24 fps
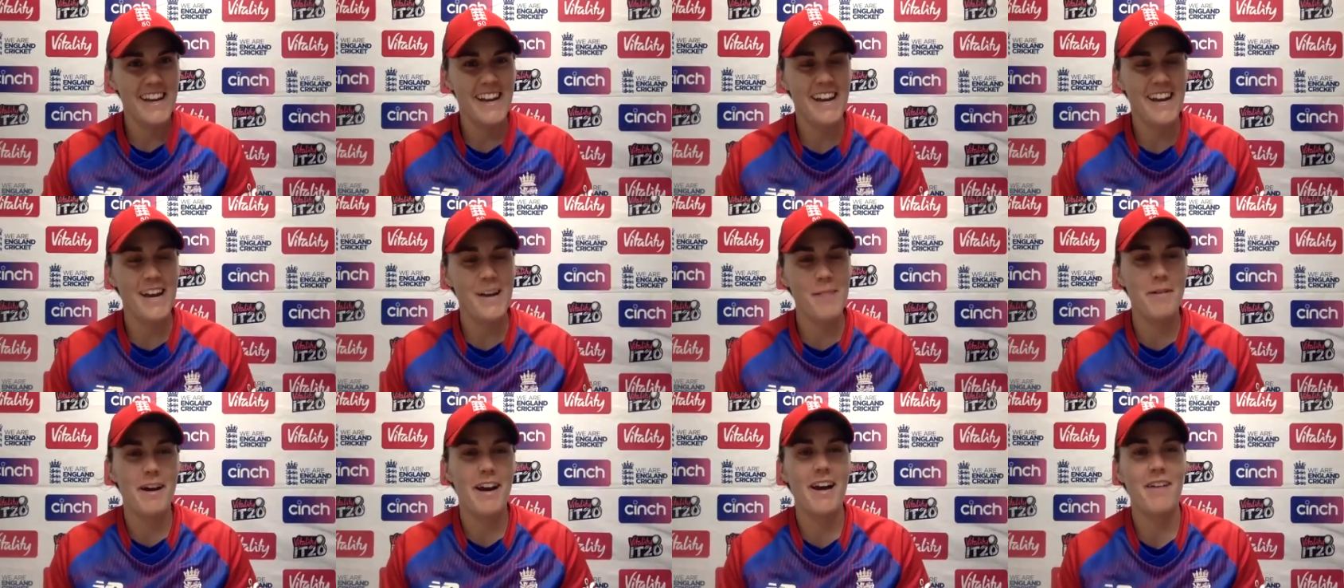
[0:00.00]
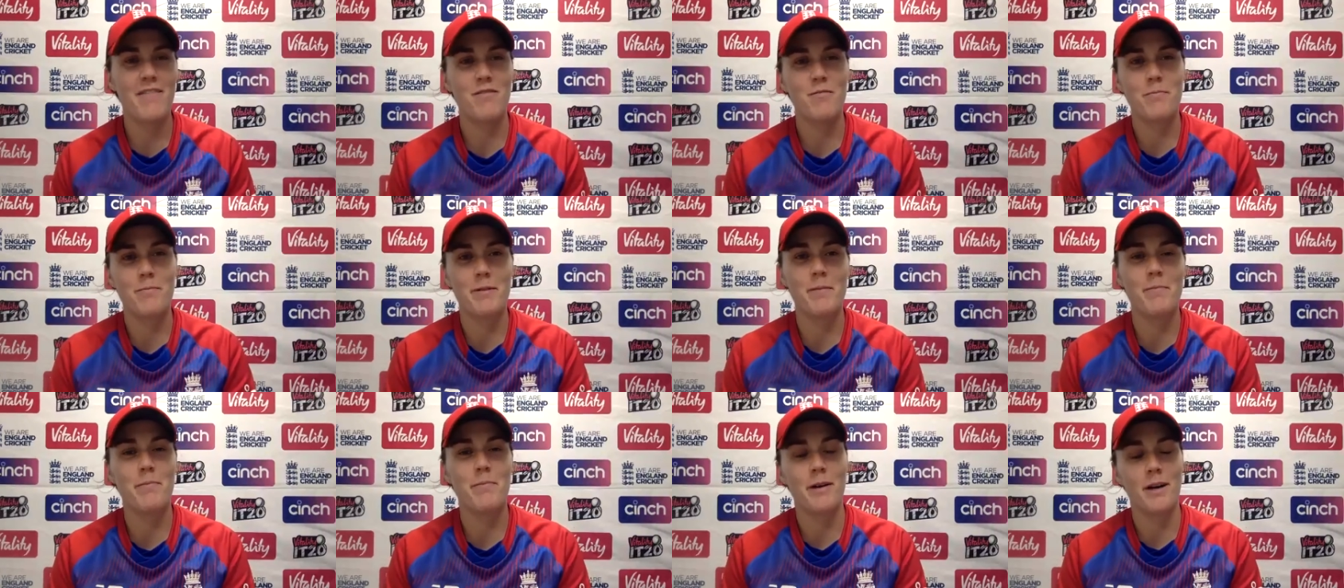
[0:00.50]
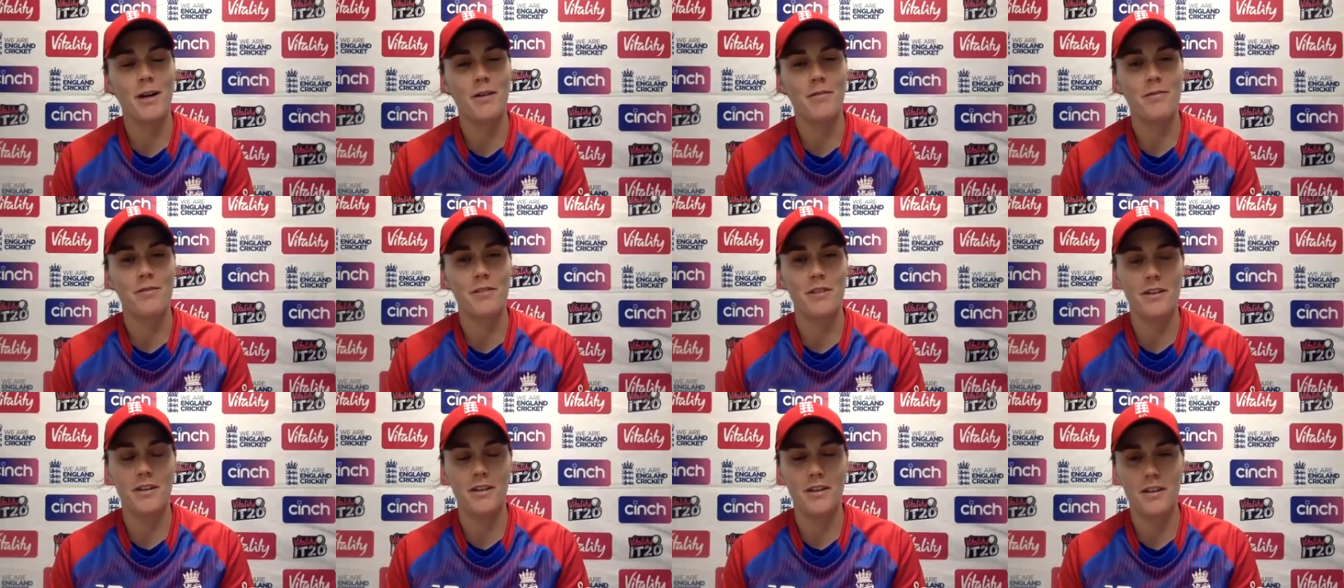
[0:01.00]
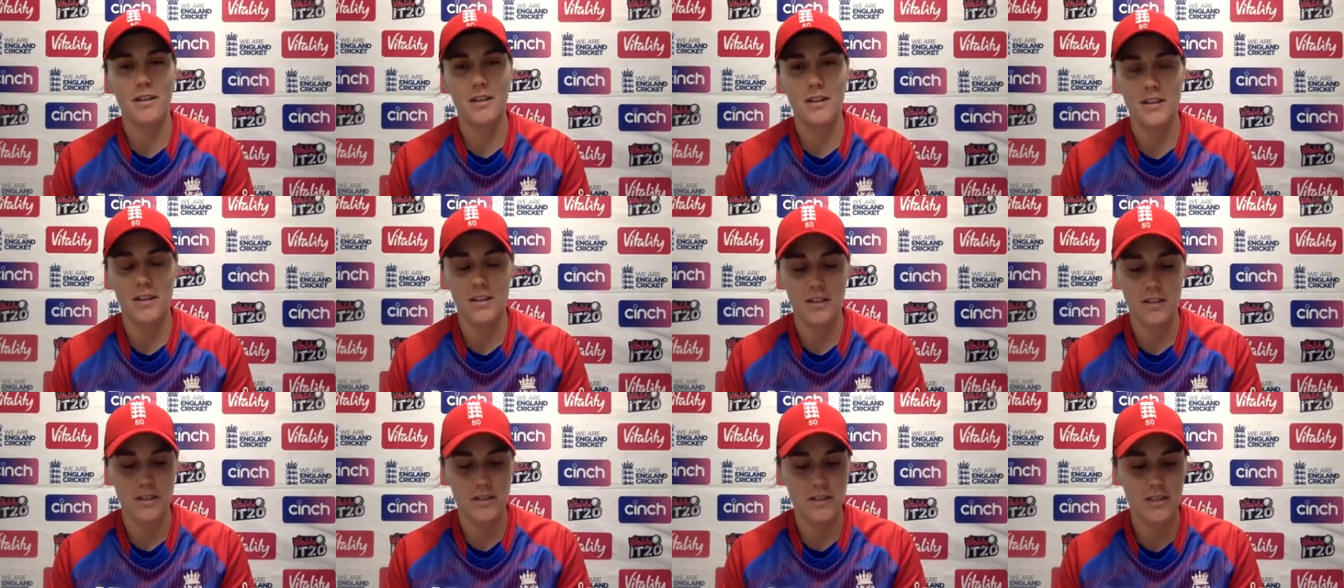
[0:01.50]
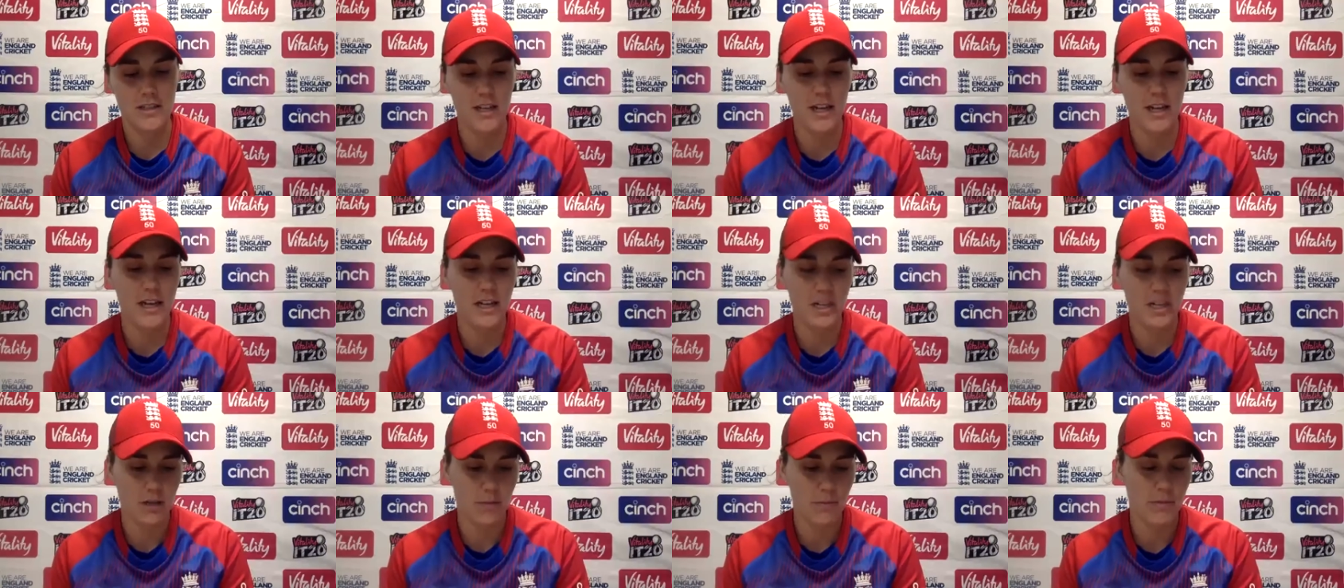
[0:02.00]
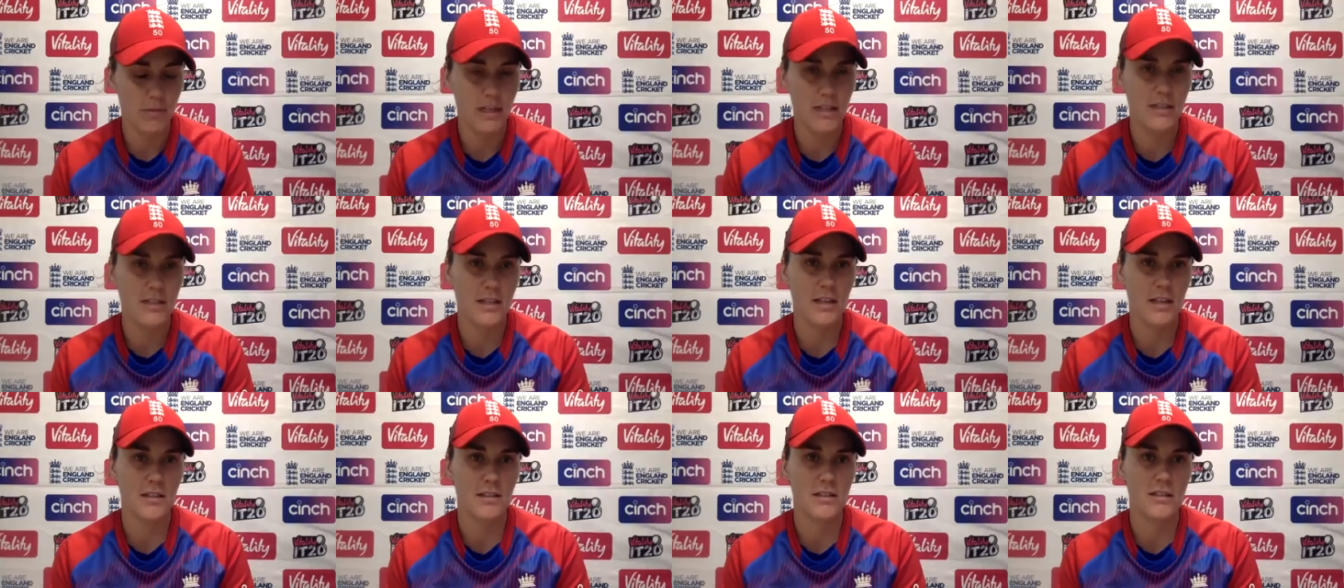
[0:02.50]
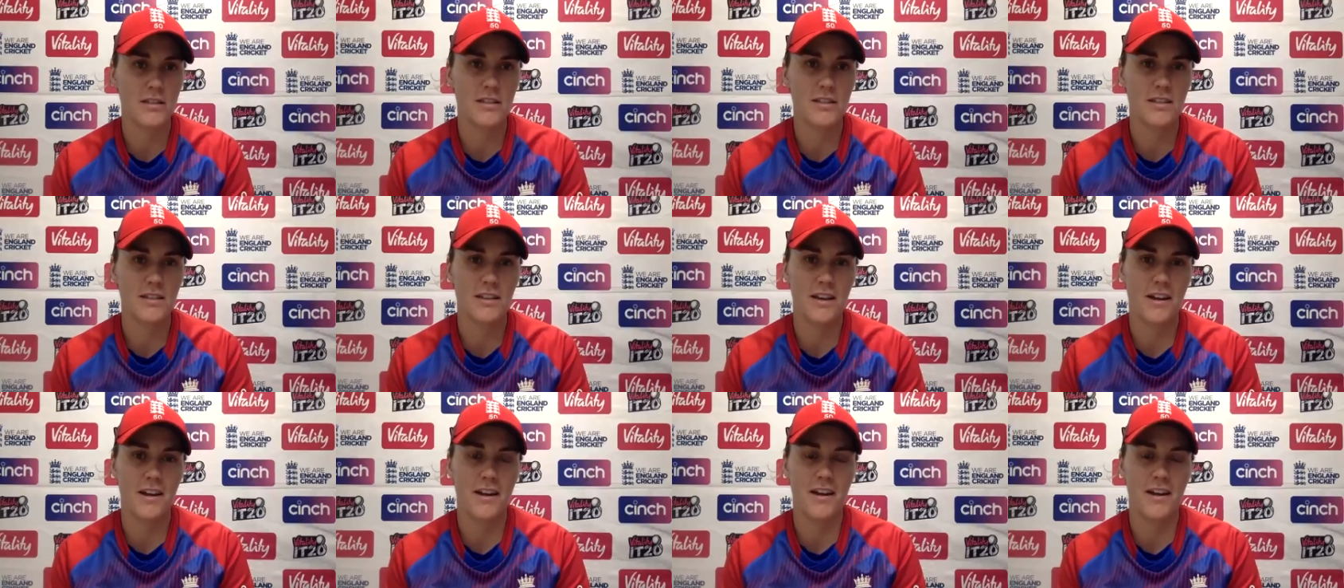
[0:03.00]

I haven't been part of the selection meetings,